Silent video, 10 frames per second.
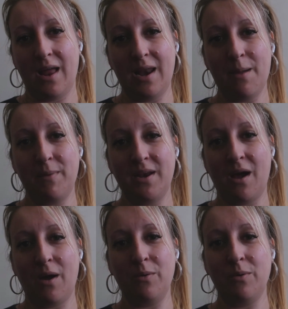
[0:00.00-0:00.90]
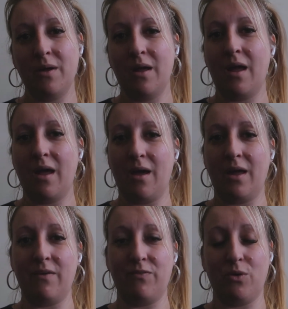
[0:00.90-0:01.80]
And let me know
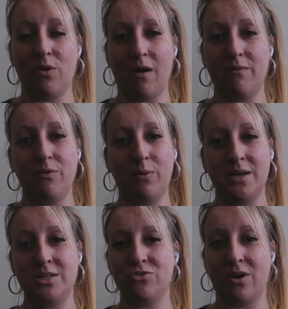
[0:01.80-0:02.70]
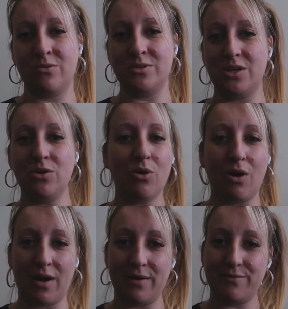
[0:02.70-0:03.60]
if you're going through any struggles in your
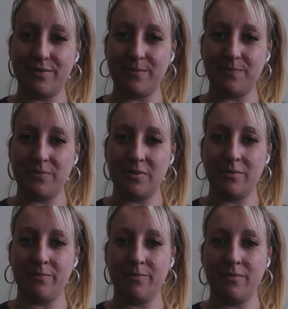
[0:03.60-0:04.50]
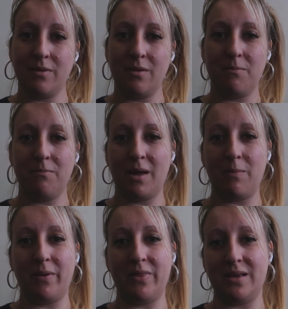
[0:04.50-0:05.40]
life.
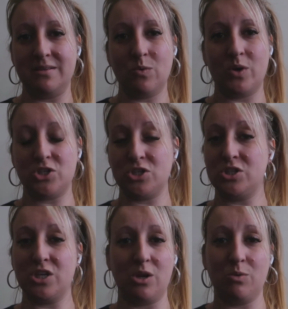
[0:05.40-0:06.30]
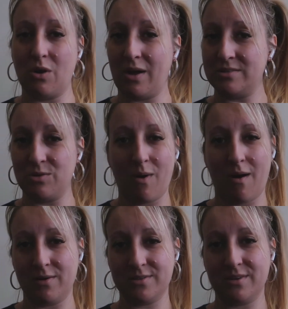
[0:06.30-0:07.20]
Maybe there's questions that you would like to
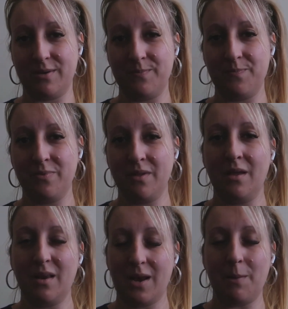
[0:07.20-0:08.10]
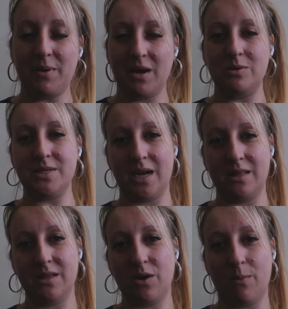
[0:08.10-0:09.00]
ask. Let me know down
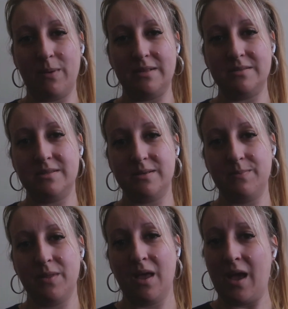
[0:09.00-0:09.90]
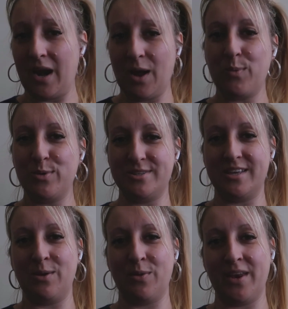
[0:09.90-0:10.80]
in the comments, and I will
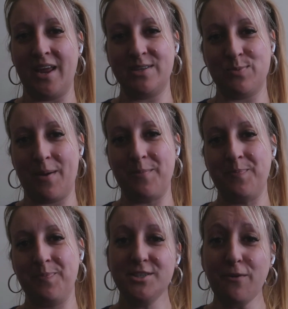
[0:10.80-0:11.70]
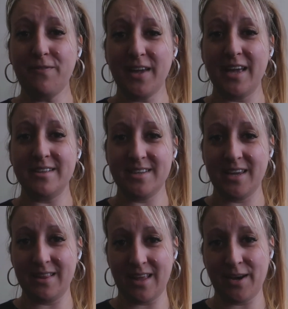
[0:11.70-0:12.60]
see you on the next one. Don't forget to
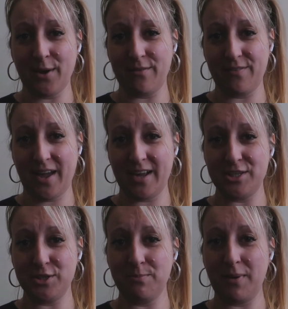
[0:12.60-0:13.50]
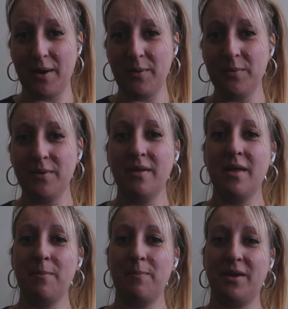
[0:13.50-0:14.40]
hit that notification bell,
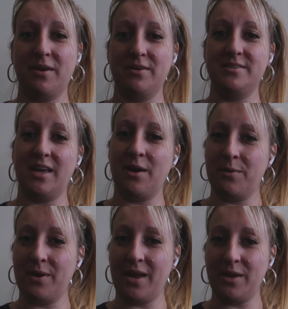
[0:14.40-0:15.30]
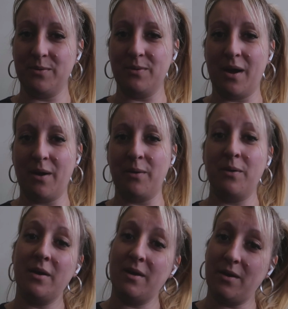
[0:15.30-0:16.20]
because it will let you know
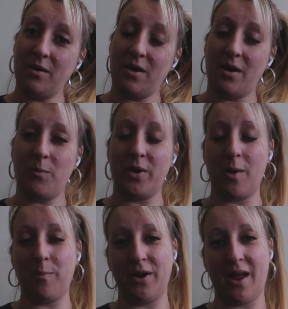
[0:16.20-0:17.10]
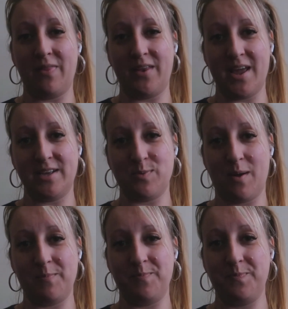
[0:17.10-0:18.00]
when I bring out the next
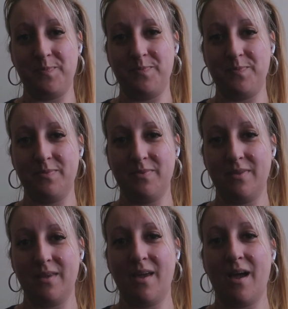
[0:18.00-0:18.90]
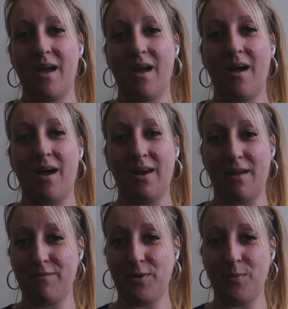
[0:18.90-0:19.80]
one. I
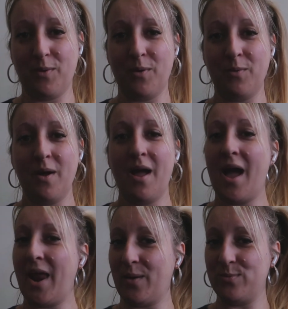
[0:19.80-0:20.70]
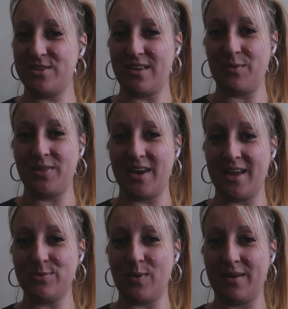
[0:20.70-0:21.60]
love you all, and I will see you in the
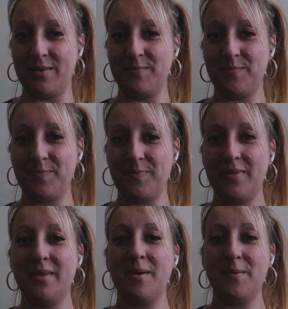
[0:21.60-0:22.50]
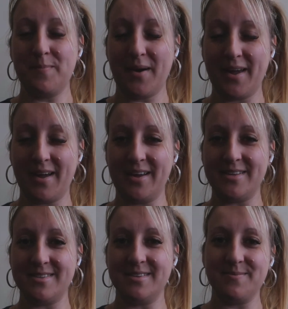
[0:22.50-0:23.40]
next one. Bye
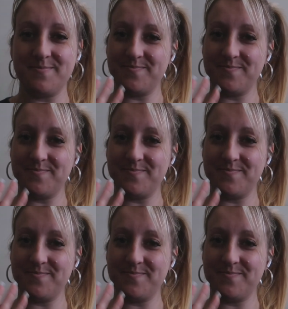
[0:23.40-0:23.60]
guys.